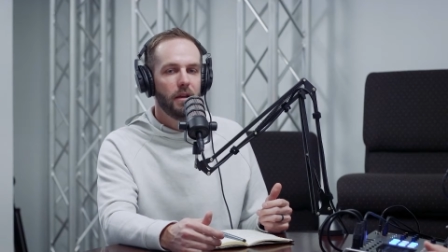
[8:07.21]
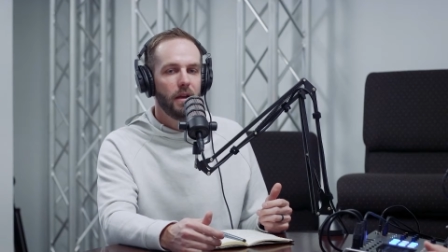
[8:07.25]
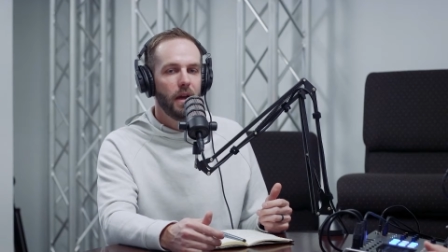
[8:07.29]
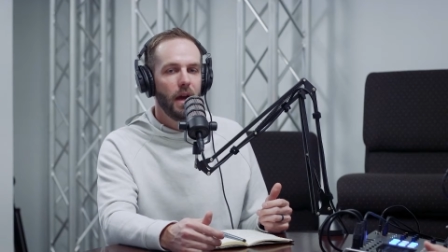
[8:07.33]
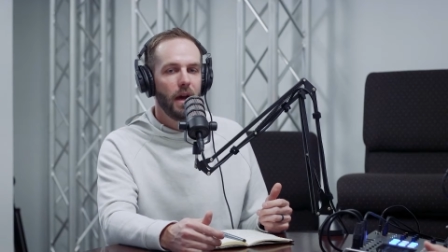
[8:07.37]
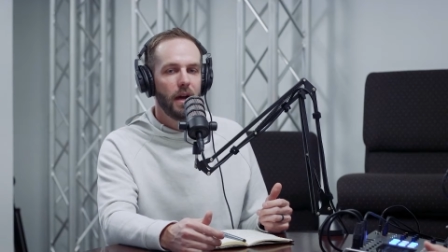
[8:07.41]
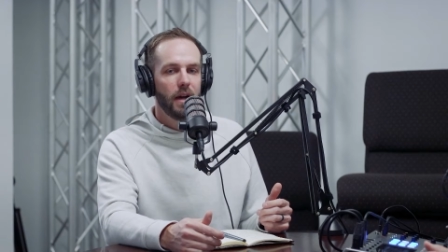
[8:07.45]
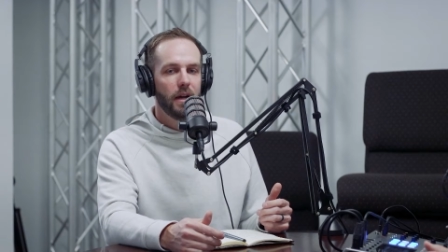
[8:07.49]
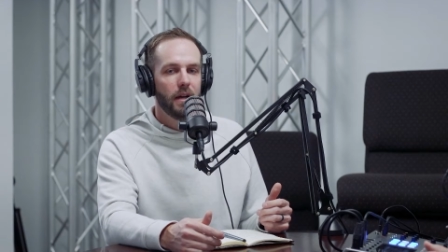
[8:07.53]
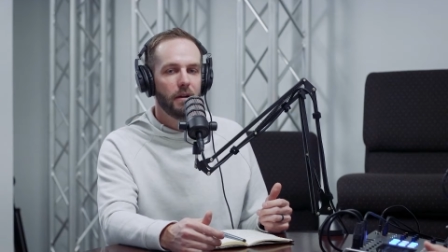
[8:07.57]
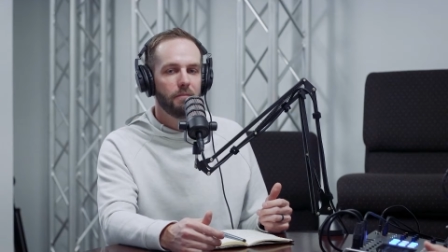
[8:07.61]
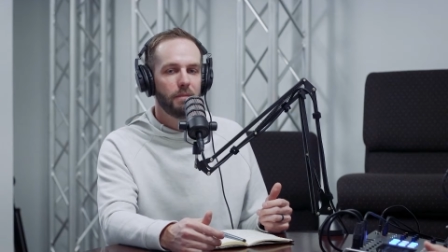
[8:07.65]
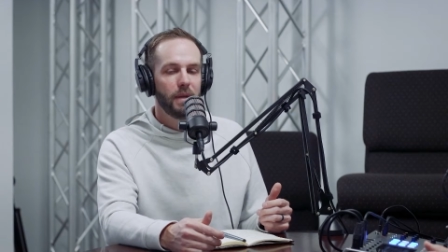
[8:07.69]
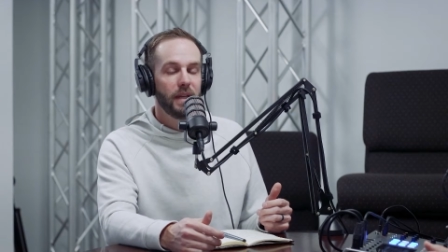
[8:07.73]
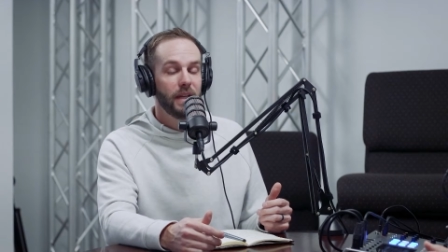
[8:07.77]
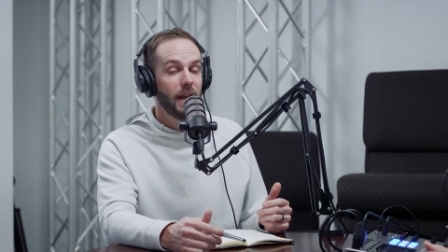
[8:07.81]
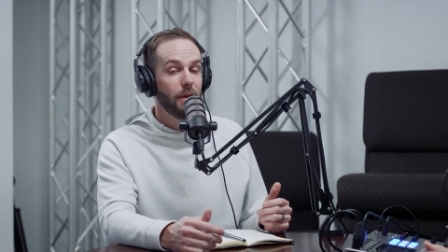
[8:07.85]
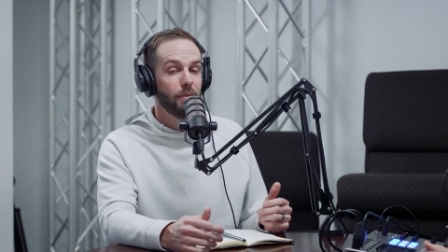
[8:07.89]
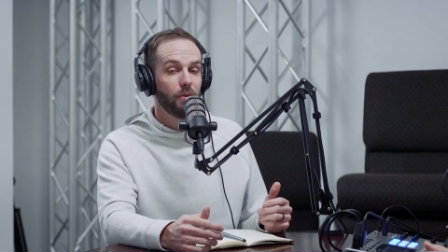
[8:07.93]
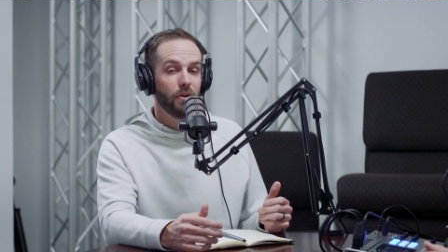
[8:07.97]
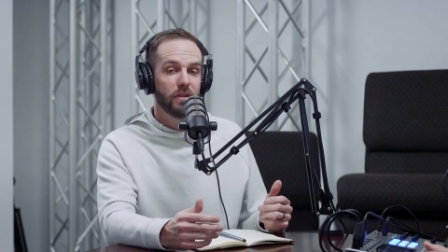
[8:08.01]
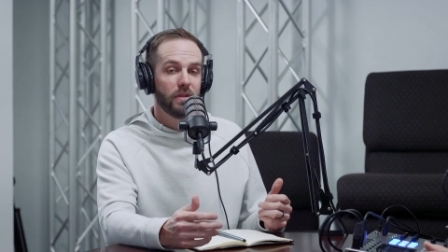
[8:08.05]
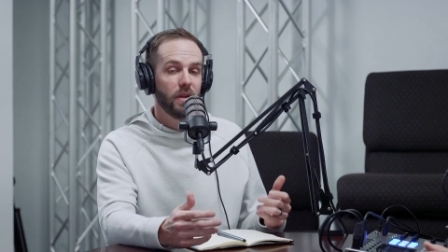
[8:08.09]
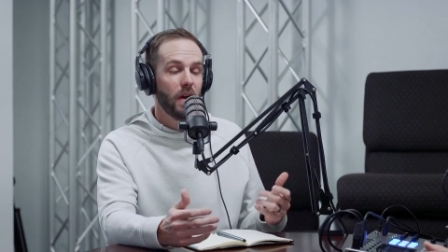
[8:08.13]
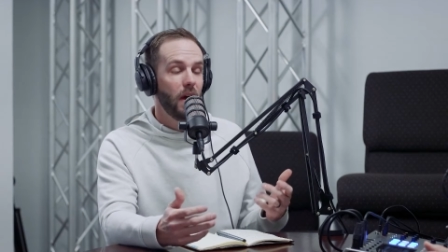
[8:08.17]
Uh, being
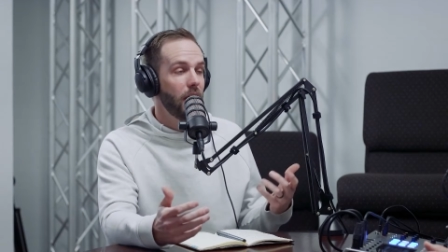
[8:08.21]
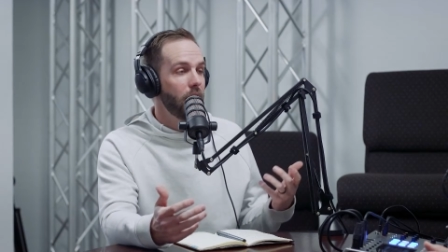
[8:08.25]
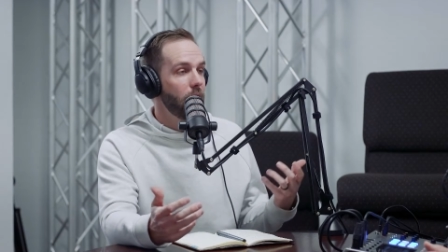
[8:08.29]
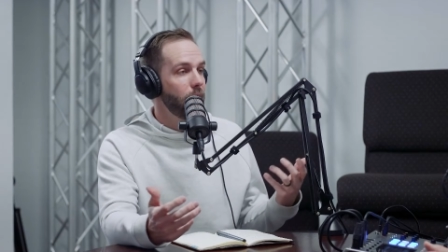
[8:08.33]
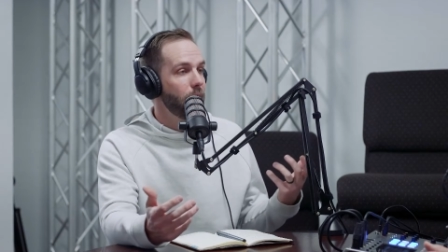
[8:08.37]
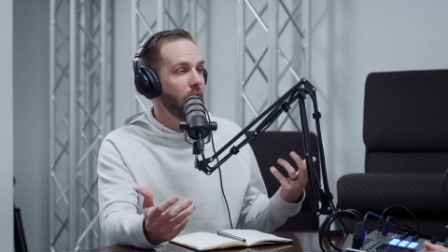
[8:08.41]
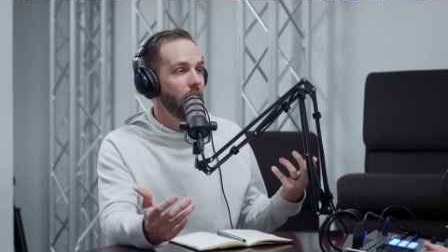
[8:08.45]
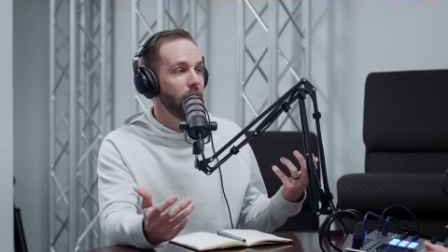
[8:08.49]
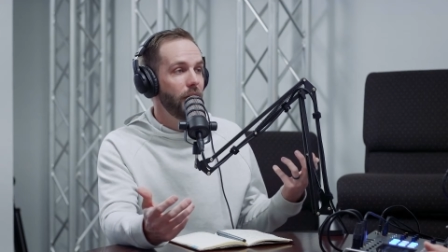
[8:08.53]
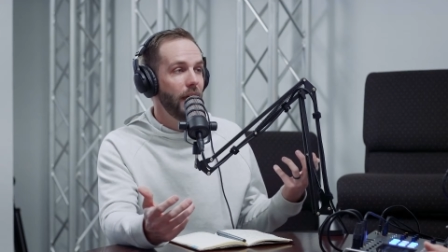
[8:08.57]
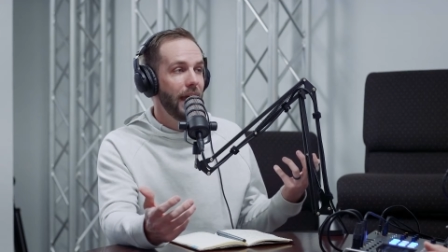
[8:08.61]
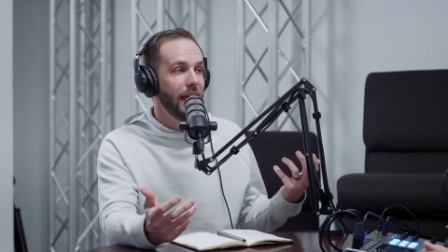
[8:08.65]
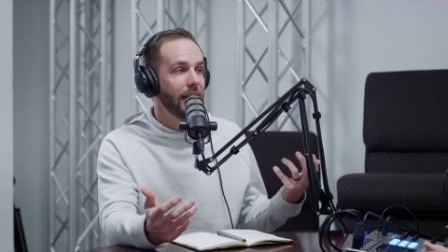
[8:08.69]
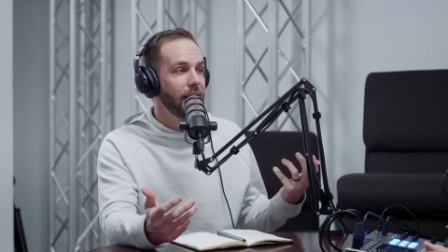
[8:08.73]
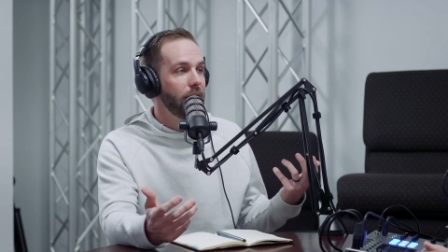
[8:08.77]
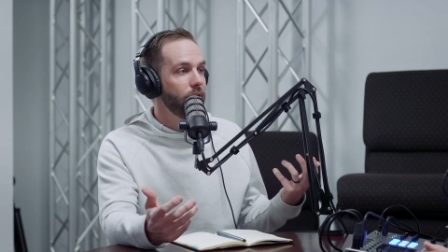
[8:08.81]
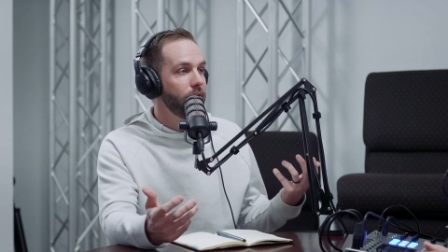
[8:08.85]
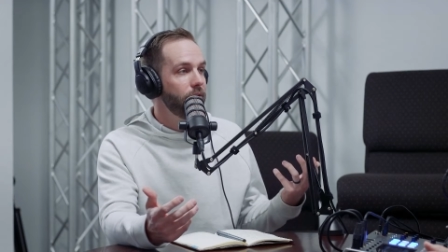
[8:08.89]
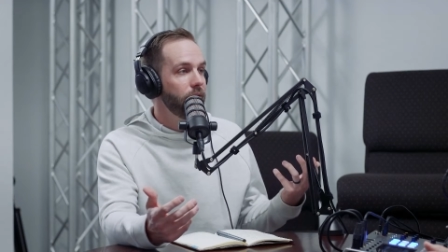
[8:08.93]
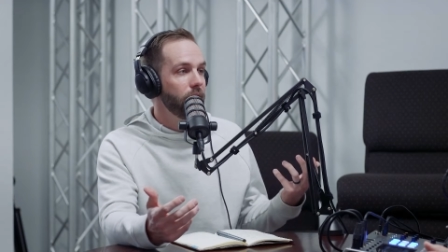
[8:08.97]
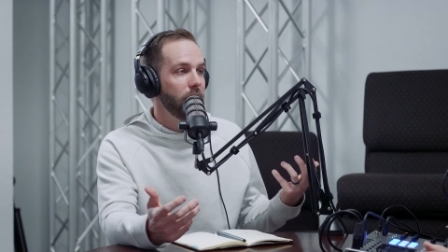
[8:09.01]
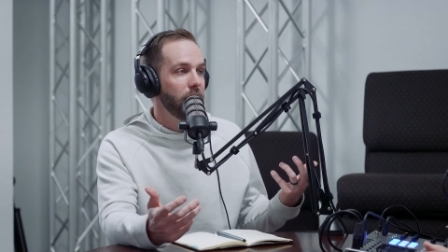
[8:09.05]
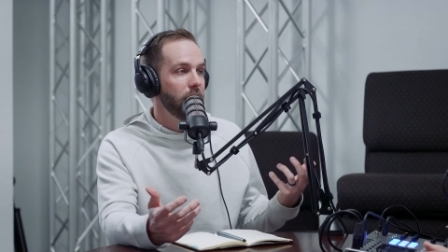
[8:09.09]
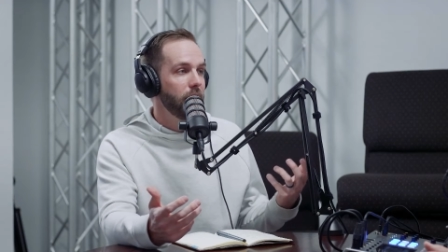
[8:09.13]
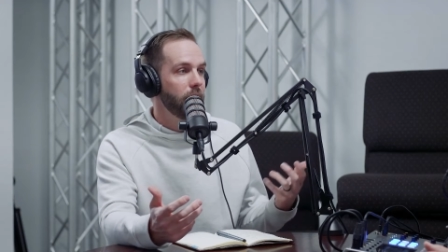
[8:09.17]
able to talk about
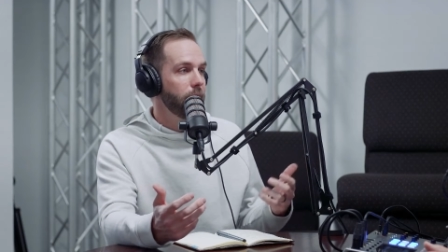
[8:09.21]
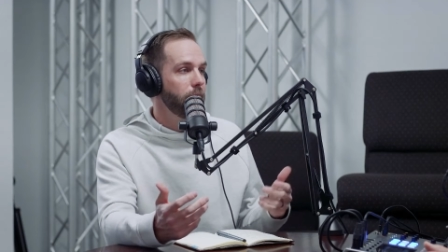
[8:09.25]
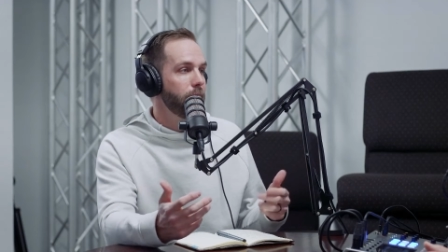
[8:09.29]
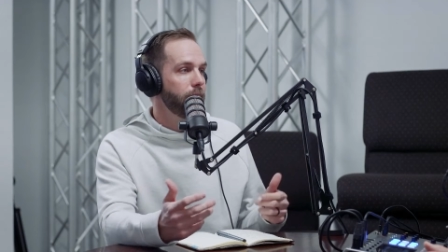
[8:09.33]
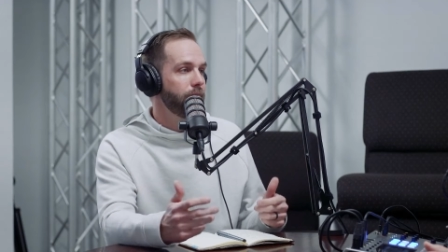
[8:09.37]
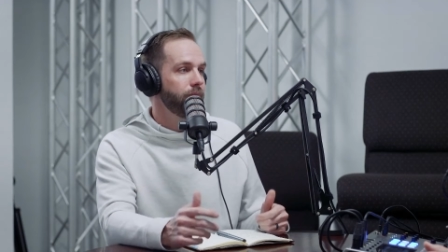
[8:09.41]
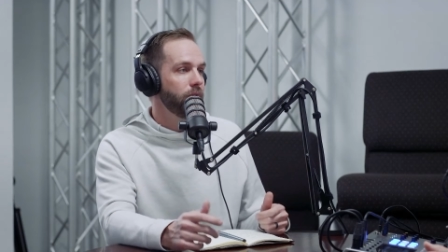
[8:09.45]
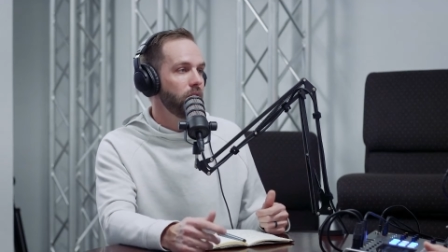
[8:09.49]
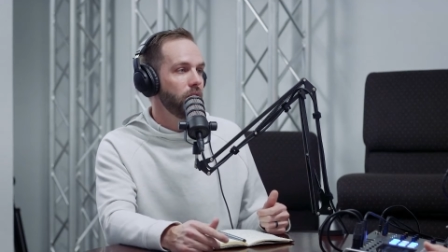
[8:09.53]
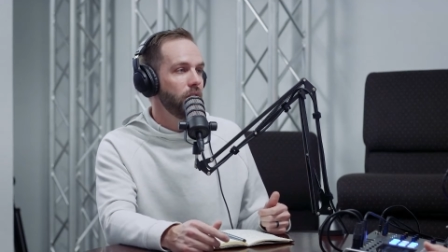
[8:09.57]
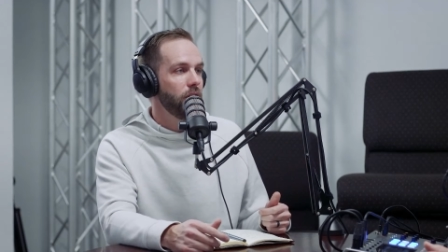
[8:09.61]
anything, mm.